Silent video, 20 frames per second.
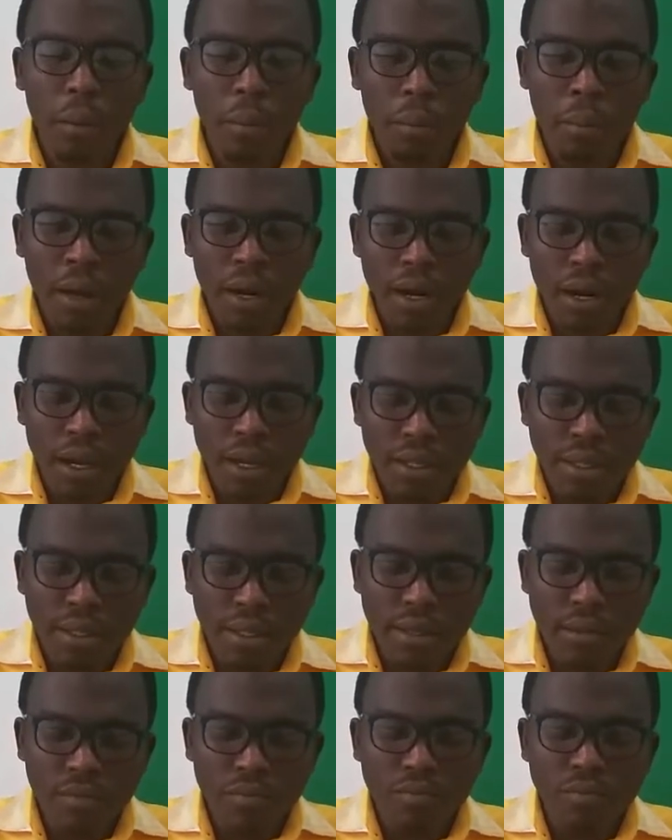But
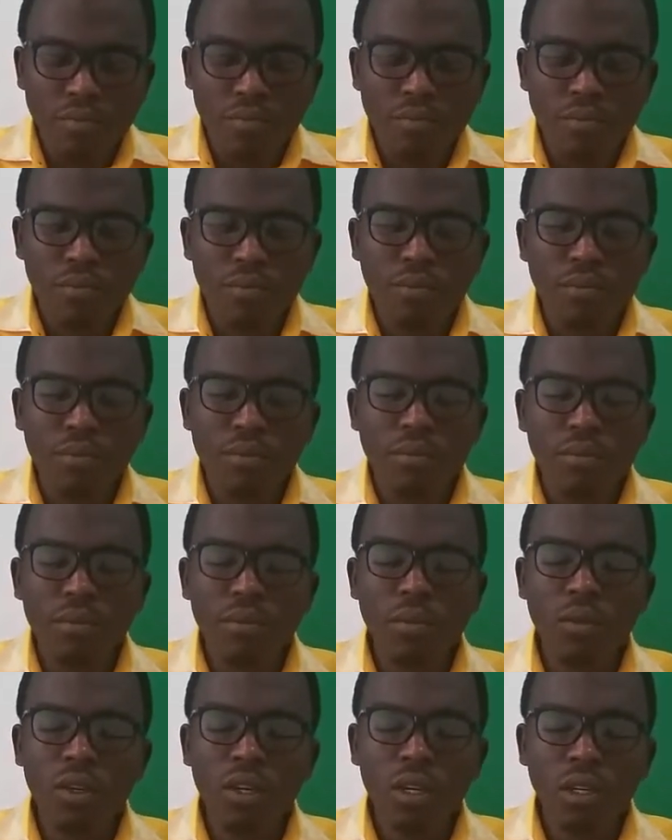
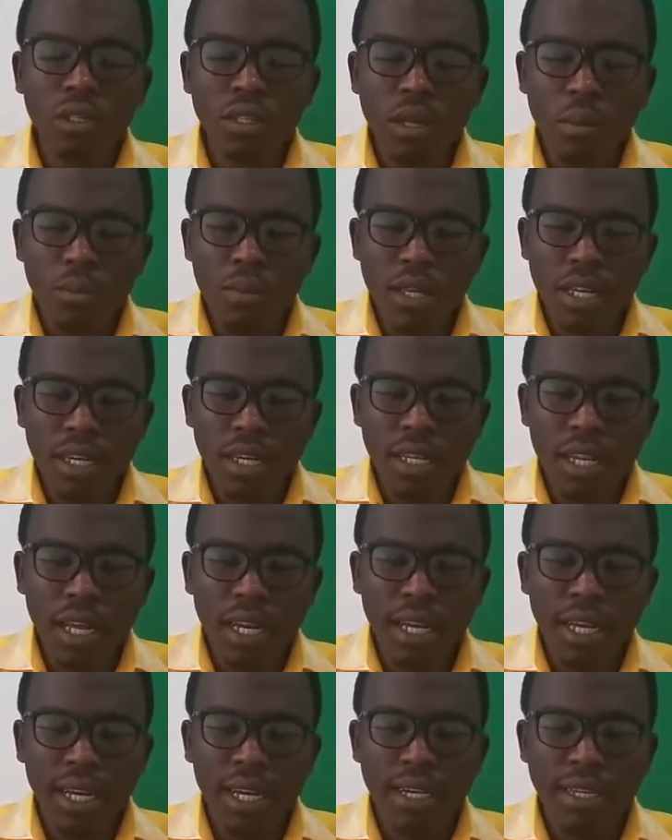something that
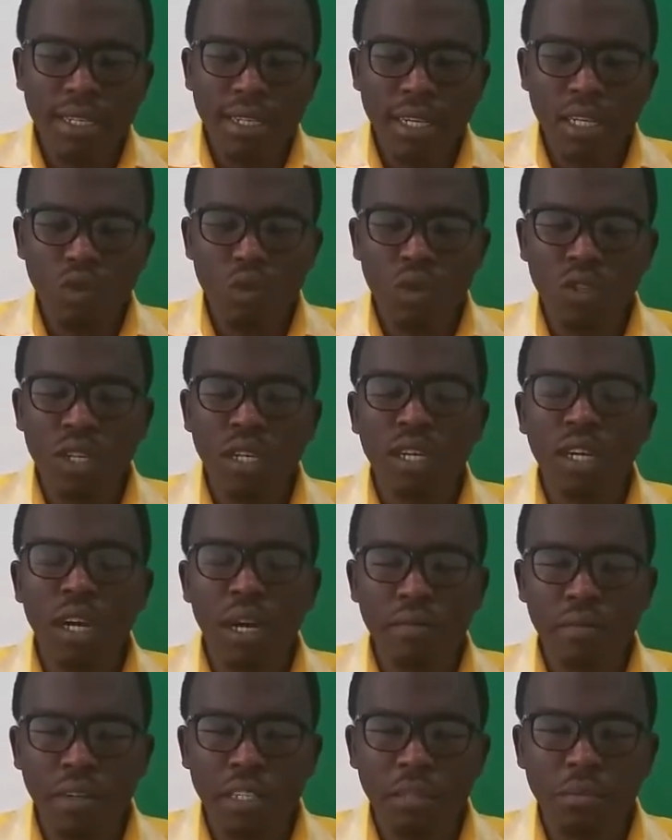I can say it was
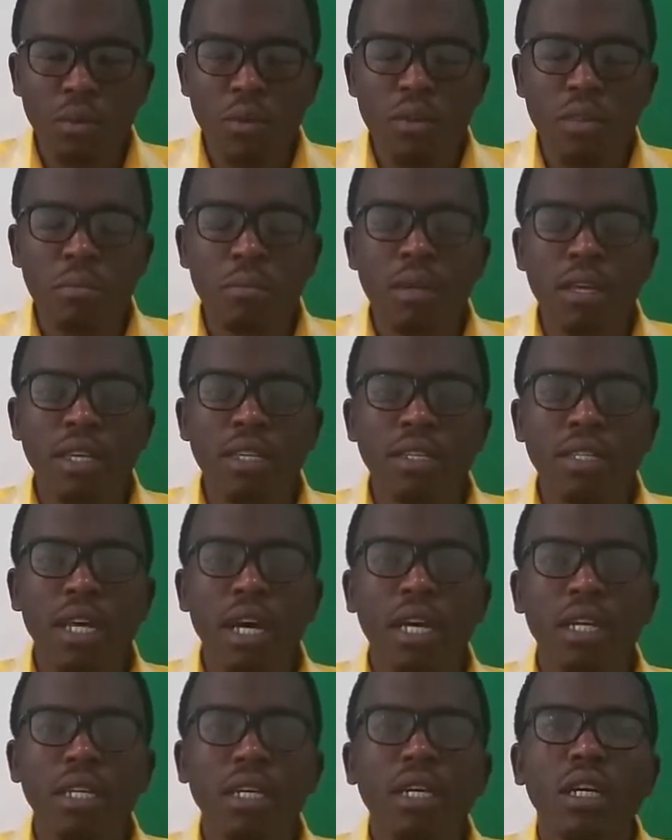uncomfortable with me is
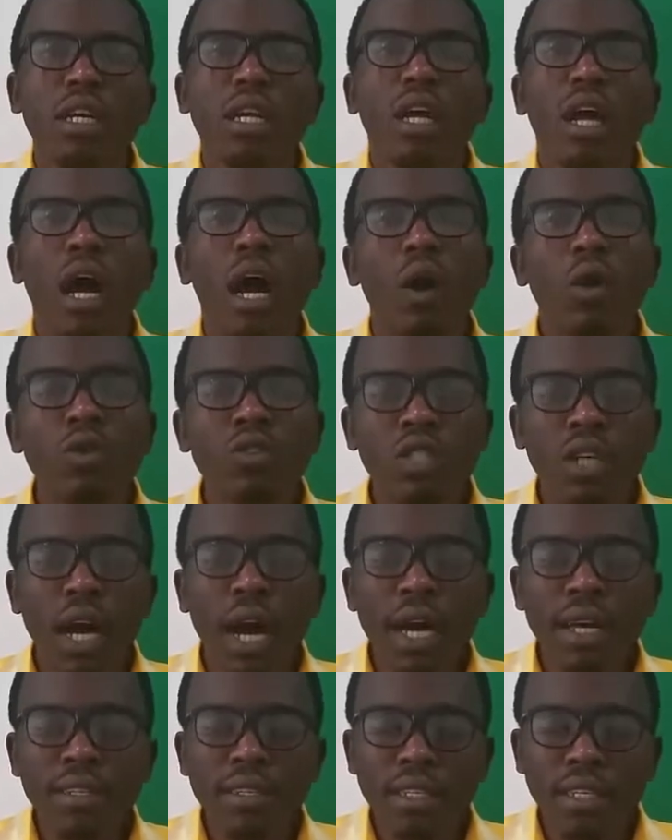that I was
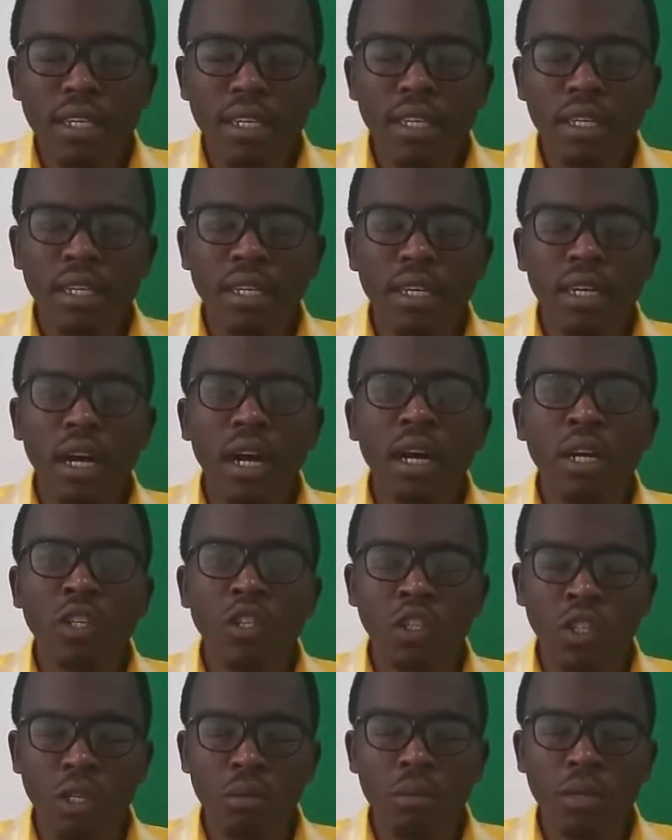asking
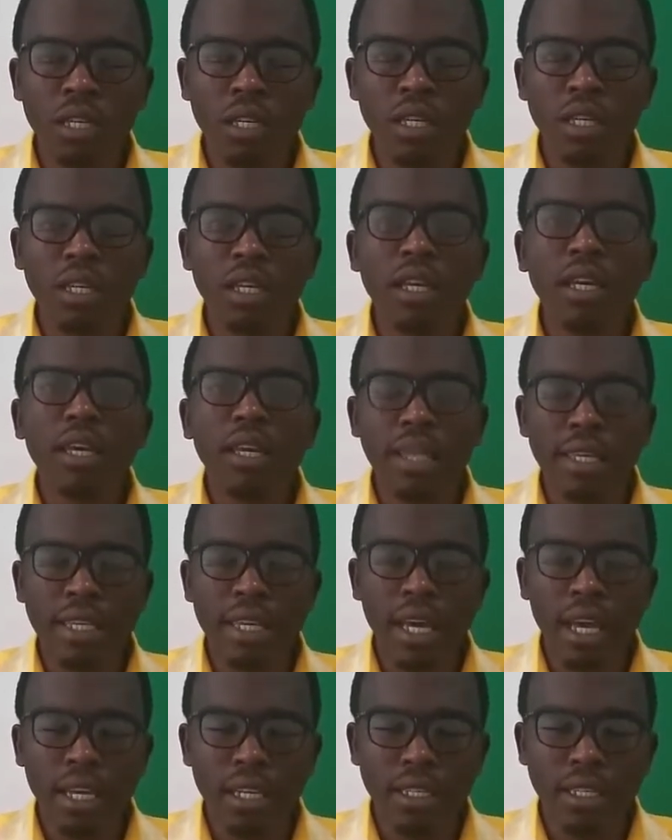Jimmy,
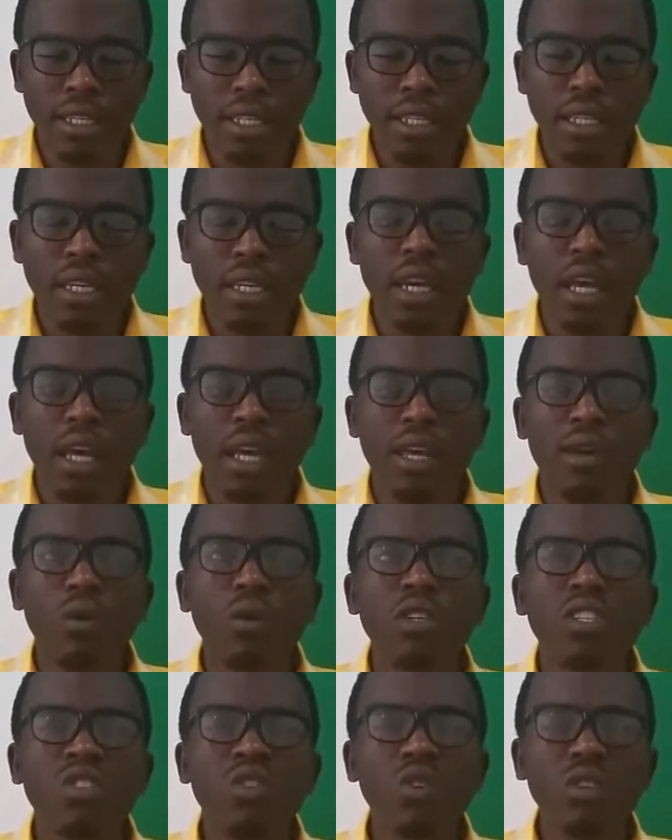yet he
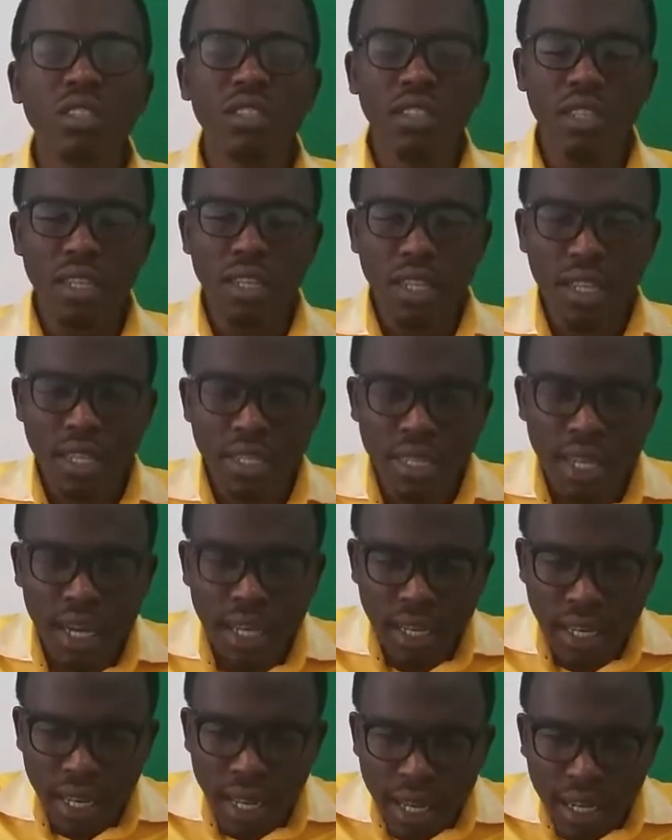was not
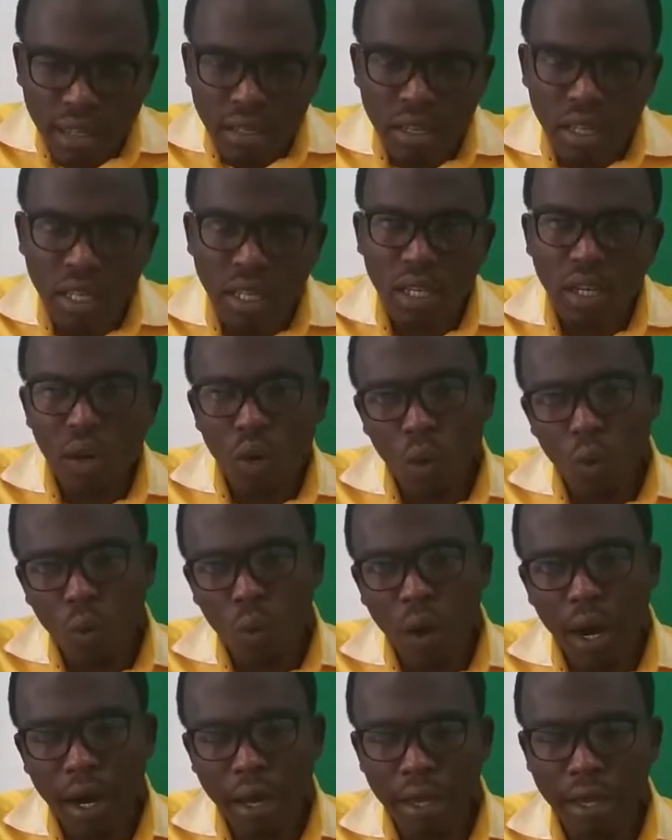directly
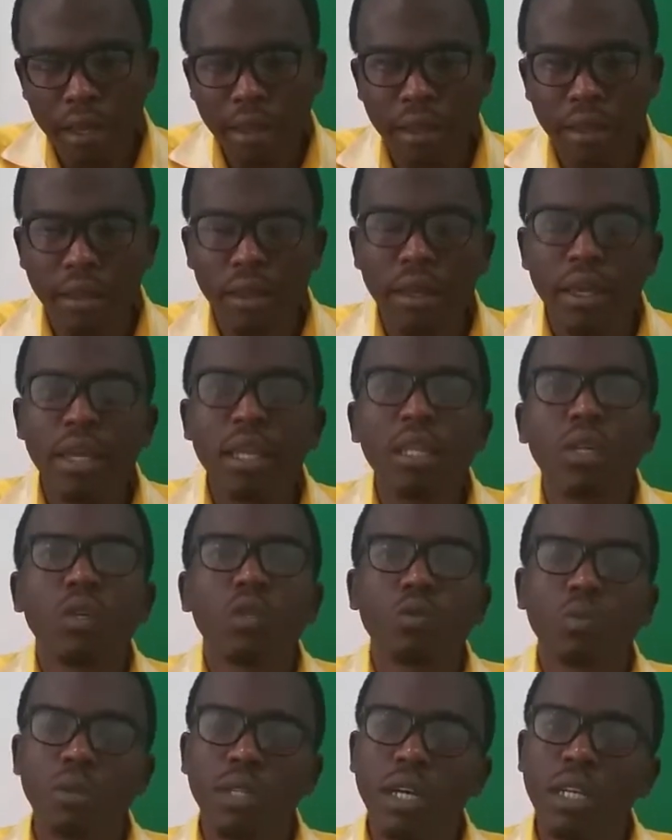working in the
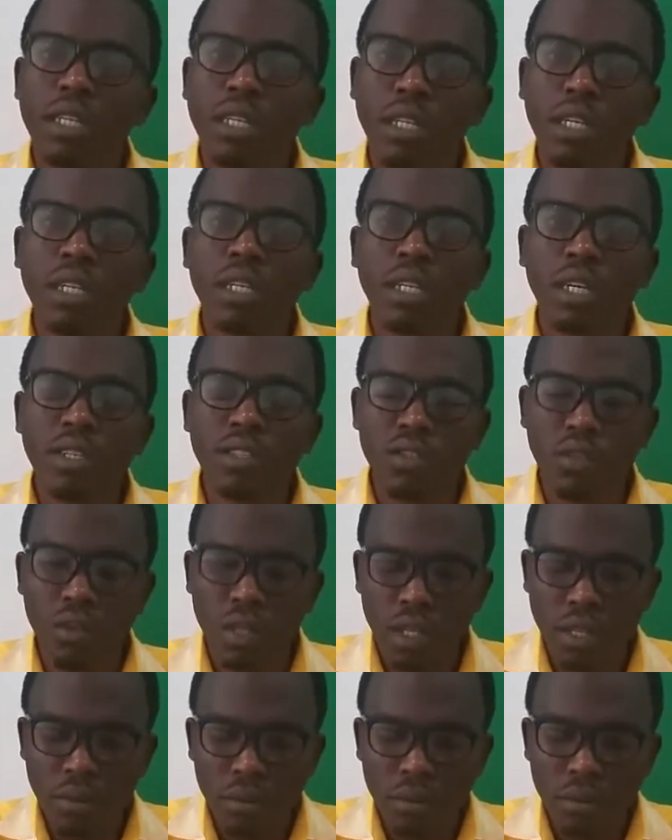hospitality industry.